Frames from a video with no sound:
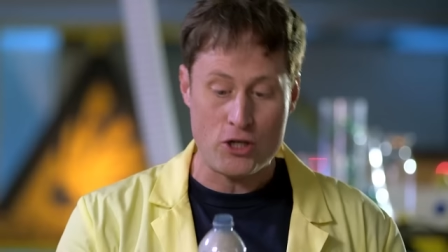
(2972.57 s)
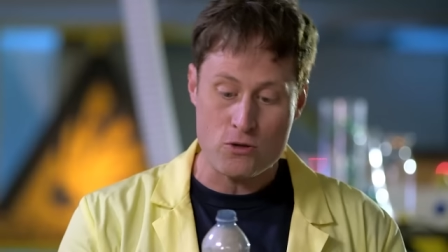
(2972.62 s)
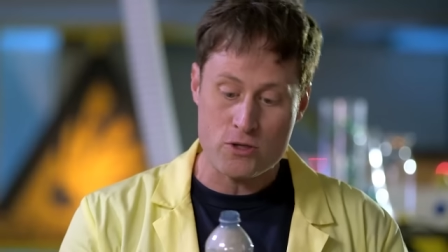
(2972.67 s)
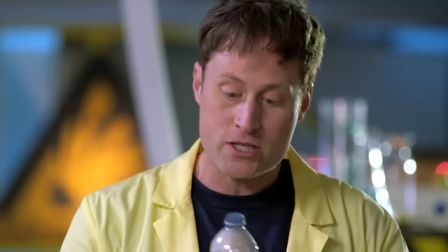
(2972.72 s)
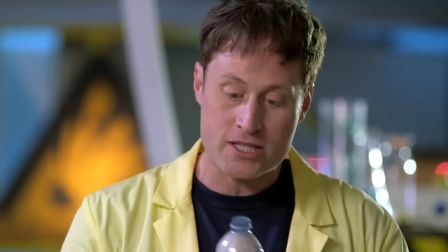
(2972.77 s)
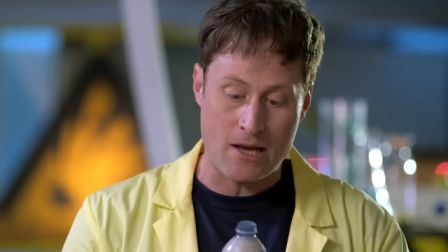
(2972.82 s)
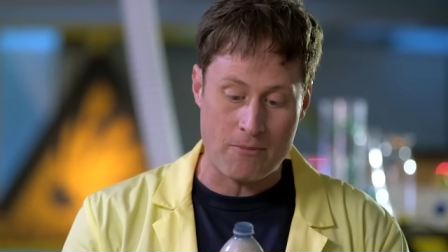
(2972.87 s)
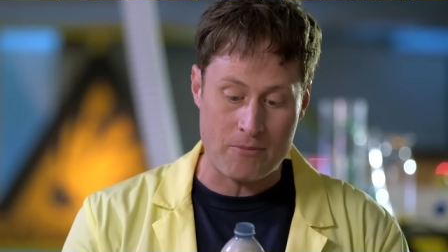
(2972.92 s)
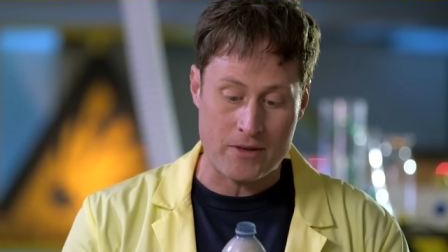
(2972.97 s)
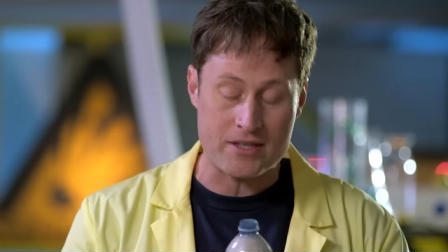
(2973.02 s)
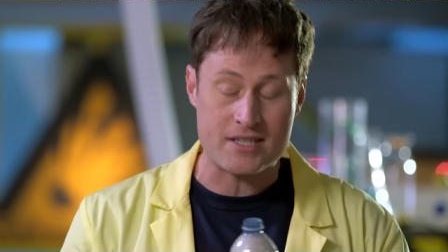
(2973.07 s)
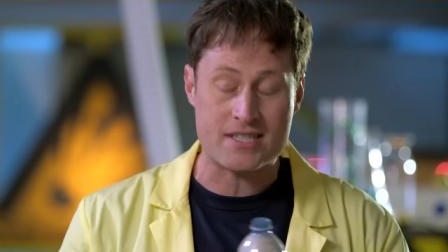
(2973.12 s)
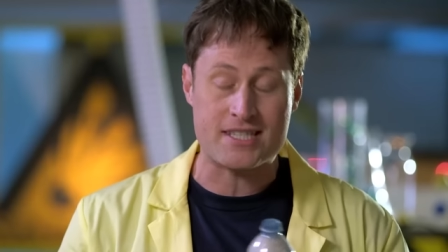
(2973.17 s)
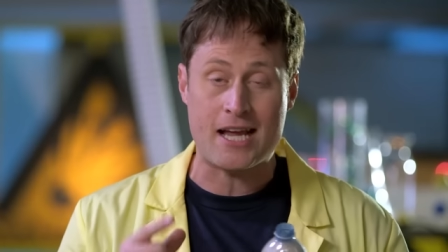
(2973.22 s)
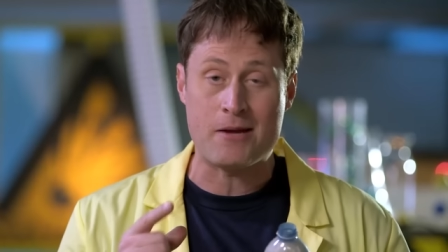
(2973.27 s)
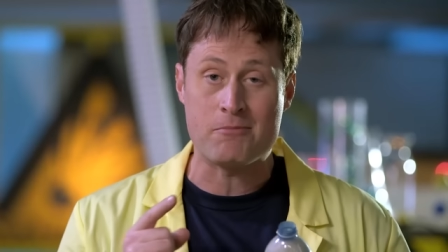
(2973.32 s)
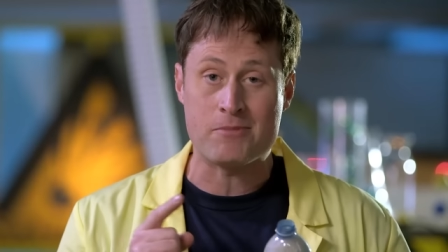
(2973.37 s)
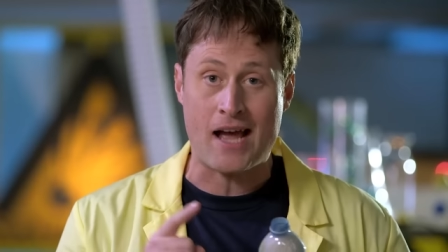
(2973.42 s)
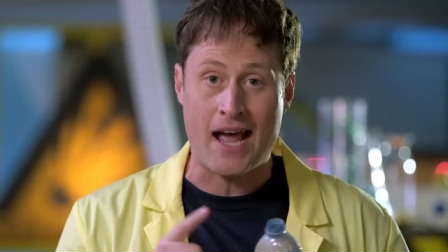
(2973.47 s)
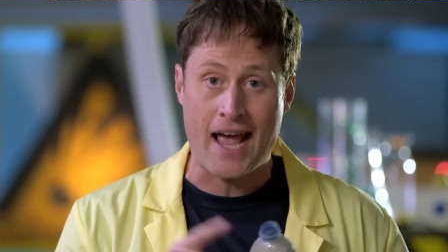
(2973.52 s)
use something the
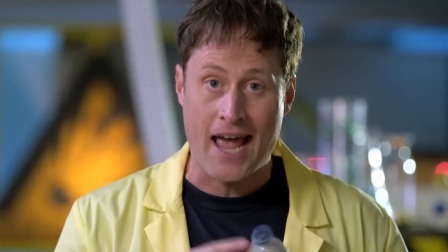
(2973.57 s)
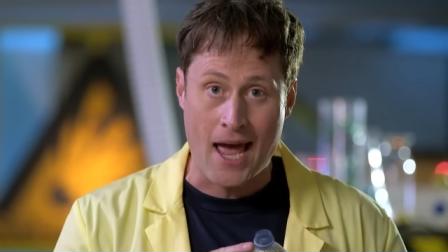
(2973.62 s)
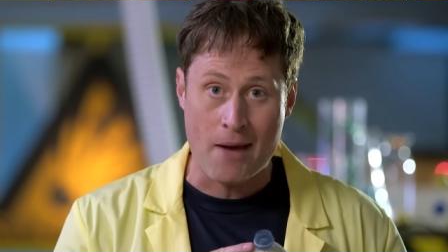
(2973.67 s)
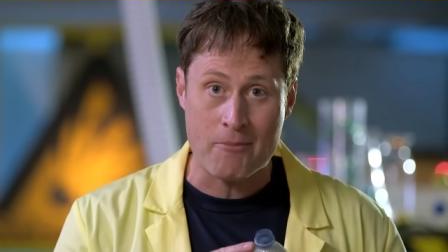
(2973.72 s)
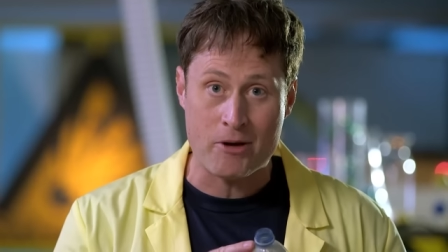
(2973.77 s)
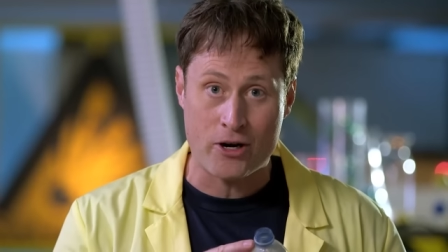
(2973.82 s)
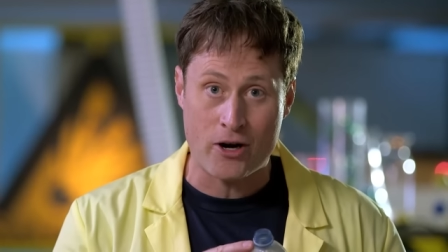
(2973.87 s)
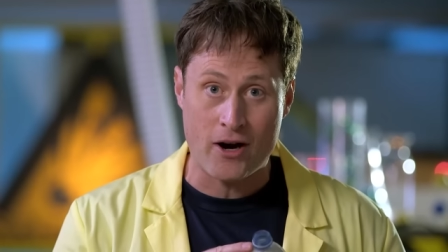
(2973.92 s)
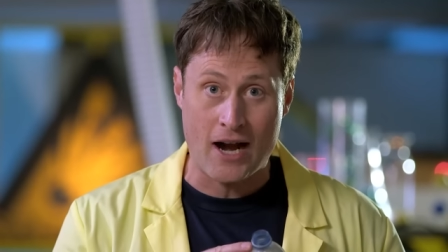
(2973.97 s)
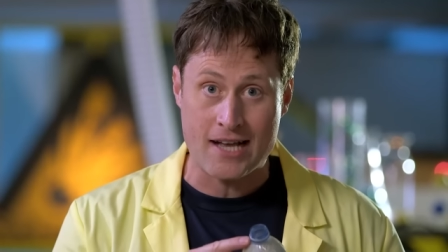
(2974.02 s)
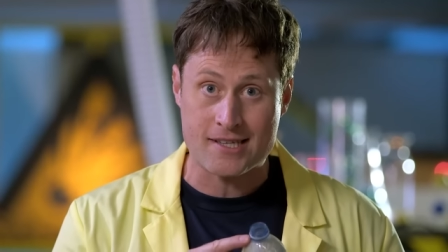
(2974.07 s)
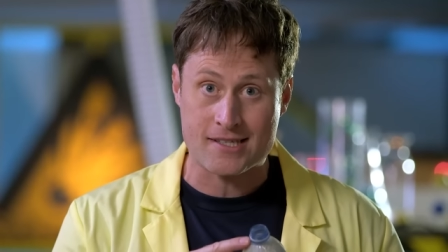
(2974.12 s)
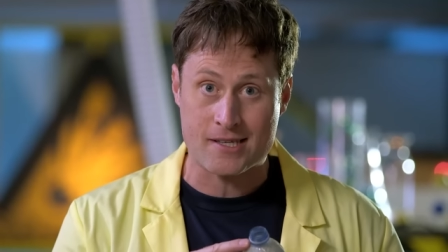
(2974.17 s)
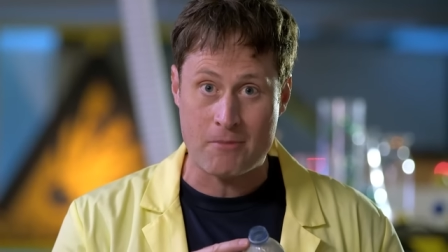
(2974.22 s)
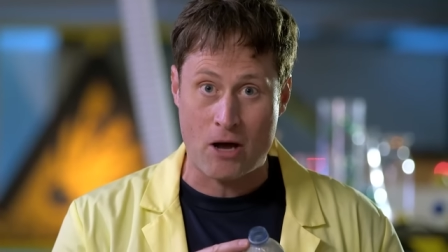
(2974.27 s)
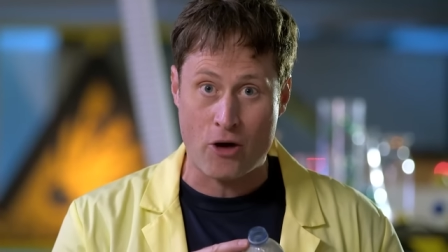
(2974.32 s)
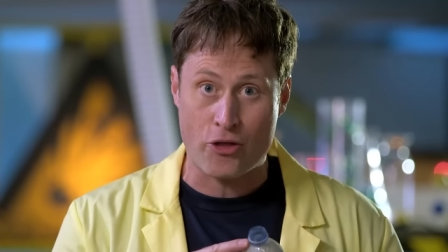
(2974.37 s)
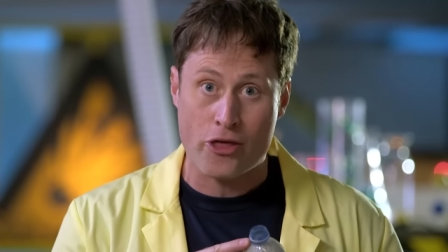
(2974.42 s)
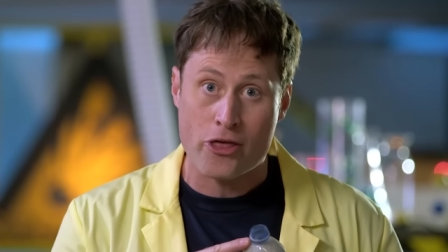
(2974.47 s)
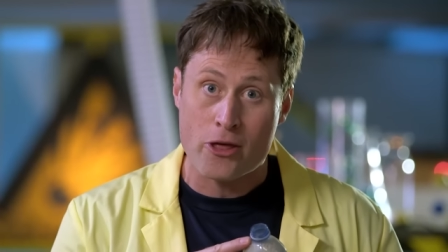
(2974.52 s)
same diameter as the
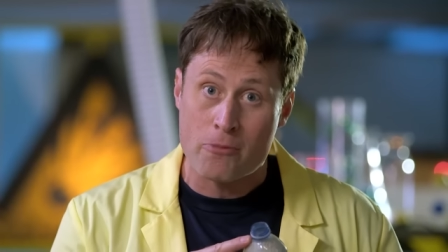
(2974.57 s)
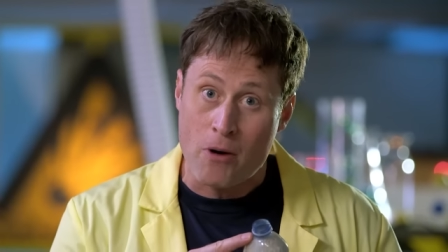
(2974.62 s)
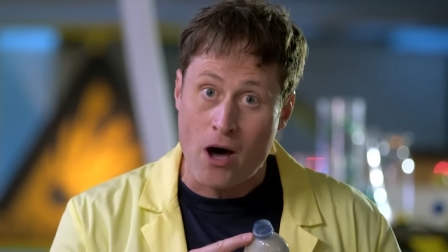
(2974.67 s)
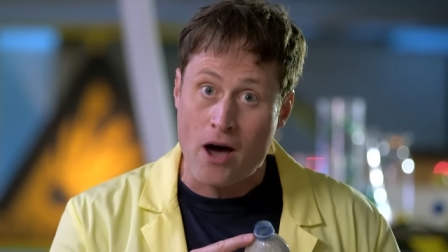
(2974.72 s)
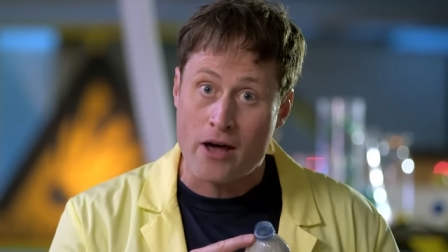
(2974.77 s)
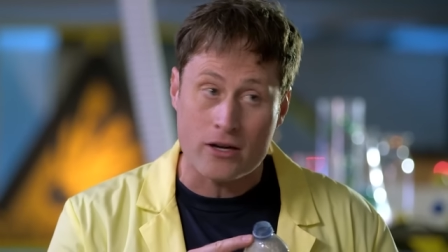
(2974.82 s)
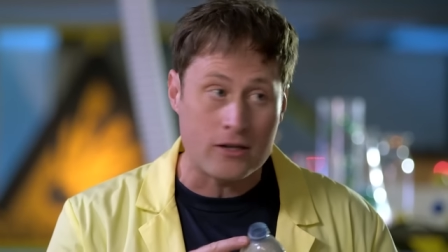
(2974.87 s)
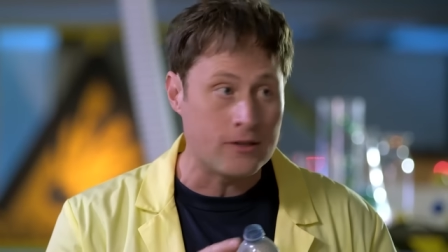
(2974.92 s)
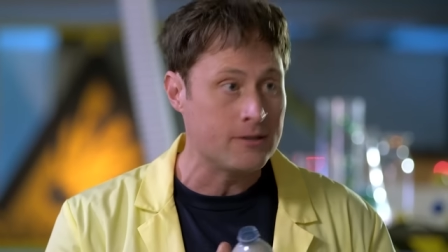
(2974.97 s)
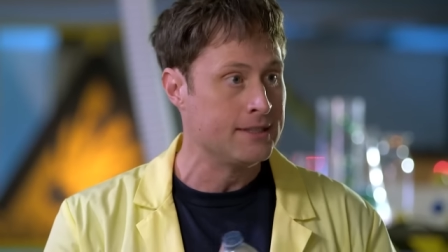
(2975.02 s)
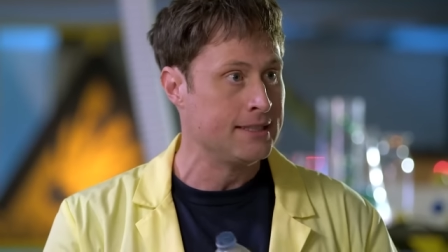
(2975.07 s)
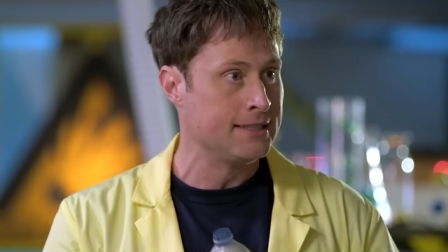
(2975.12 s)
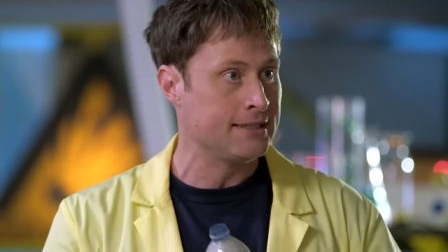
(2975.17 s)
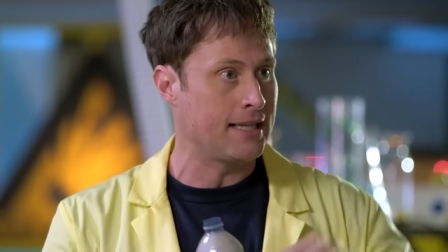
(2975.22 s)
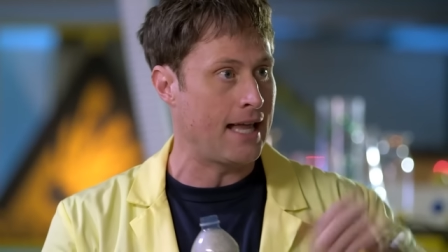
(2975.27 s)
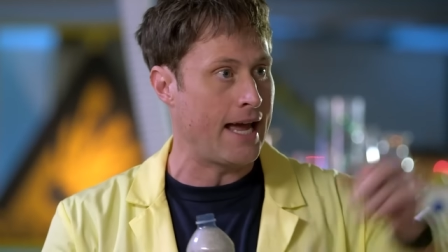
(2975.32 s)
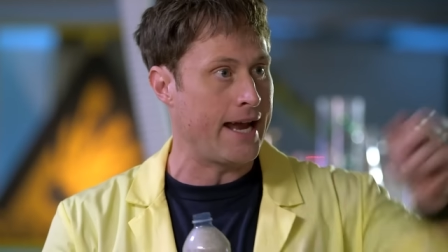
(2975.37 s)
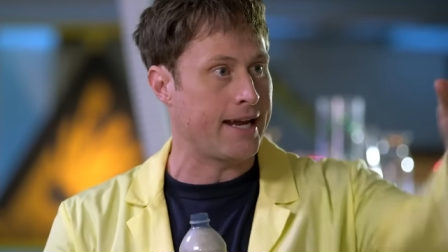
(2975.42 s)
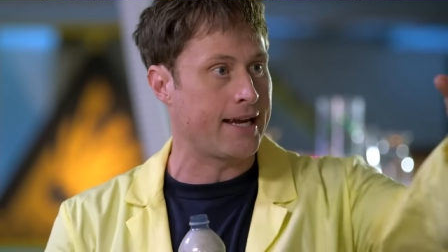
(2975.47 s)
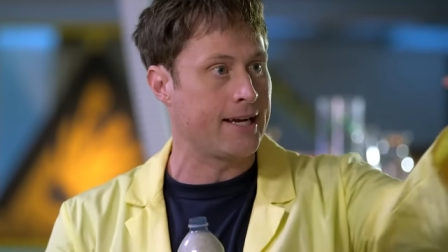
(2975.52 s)
mouth of the bottle,
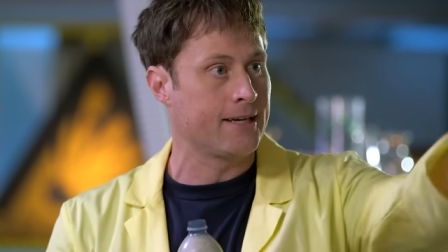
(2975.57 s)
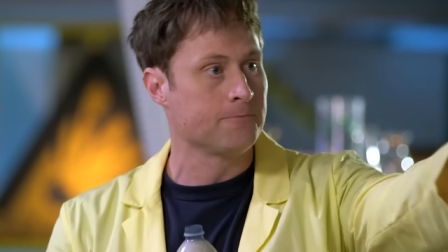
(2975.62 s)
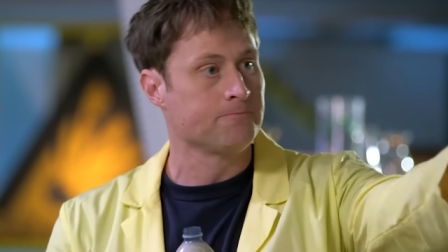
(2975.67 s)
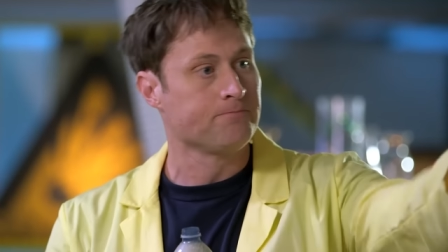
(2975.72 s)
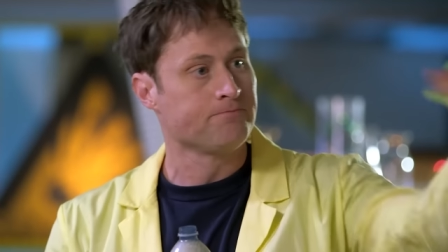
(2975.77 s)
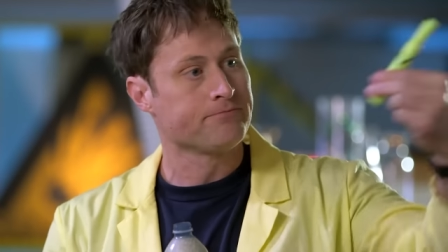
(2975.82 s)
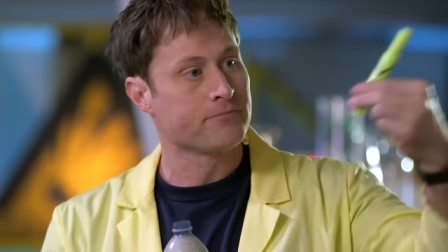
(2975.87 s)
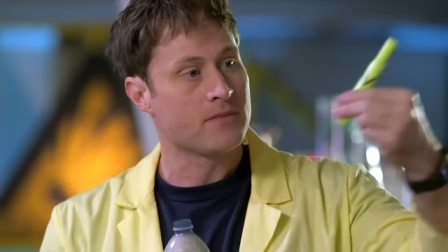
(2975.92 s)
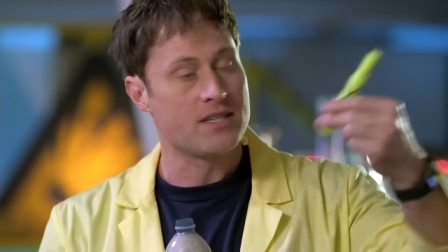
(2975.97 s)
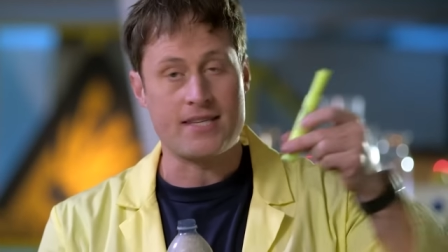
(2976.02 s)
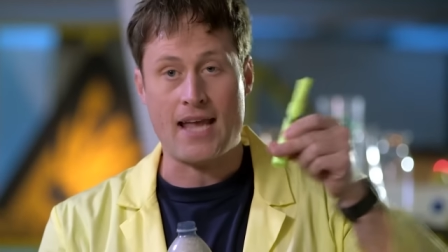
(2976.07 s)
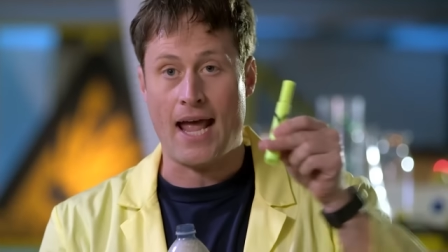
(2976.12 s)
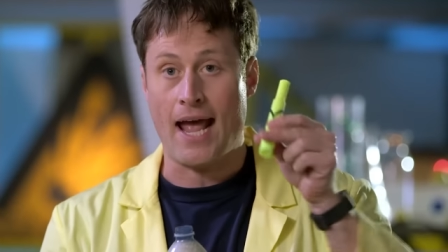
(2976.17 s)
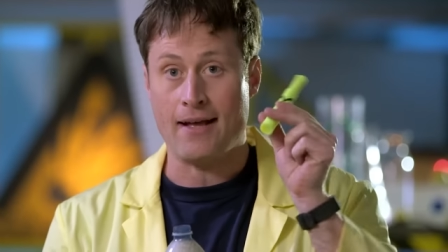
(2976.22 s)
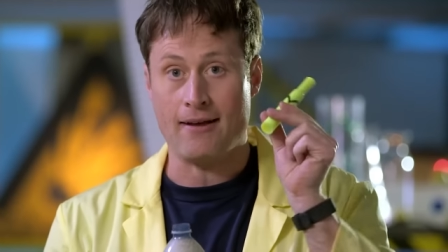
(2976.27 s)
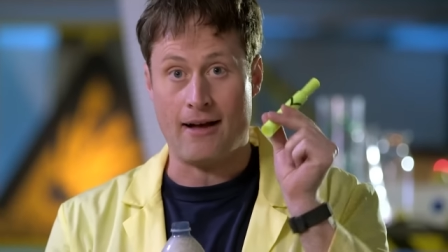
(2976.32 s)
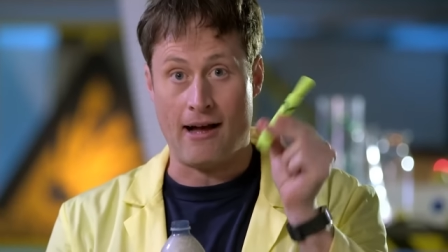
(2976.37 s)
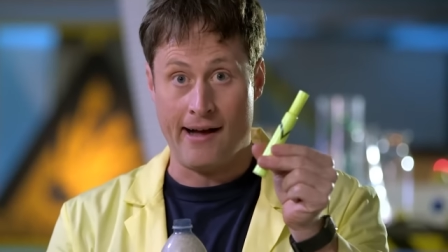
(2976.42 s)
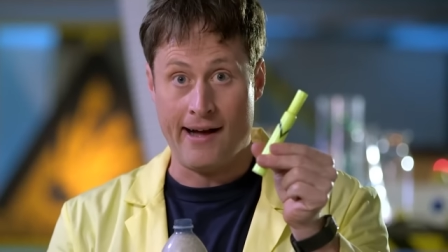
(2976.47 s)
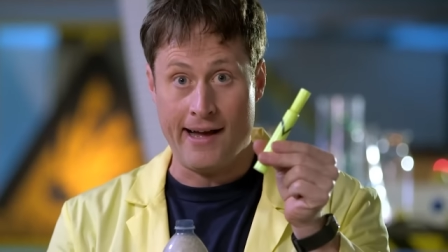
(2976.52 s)
like,
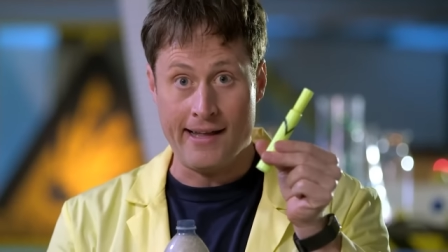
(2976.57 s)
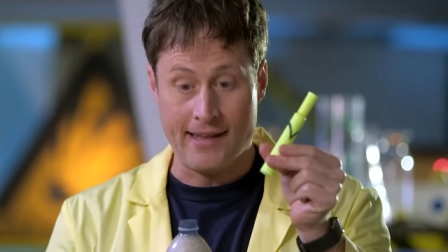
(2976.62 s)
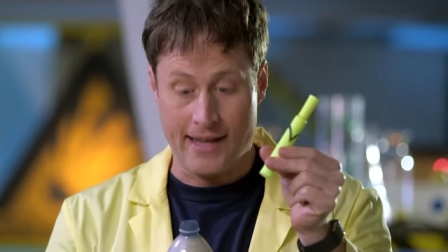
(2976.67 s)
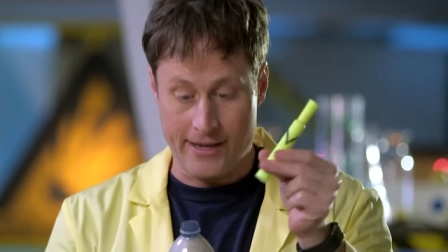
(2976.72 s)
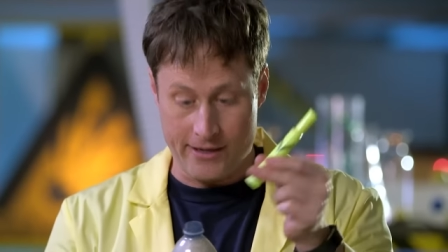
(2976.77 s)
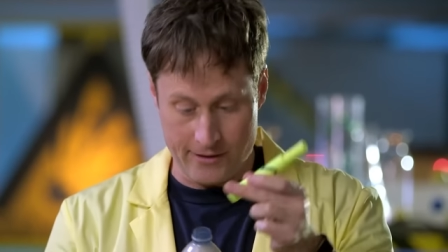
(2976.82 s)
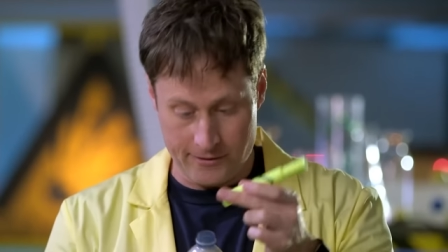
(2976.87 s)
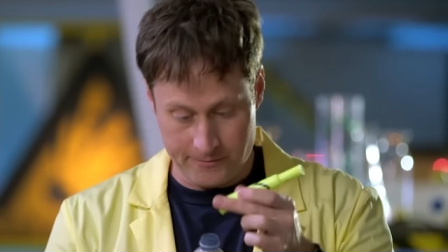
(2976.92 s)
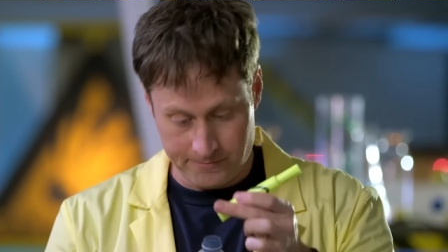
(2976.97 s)
say, a highlighter.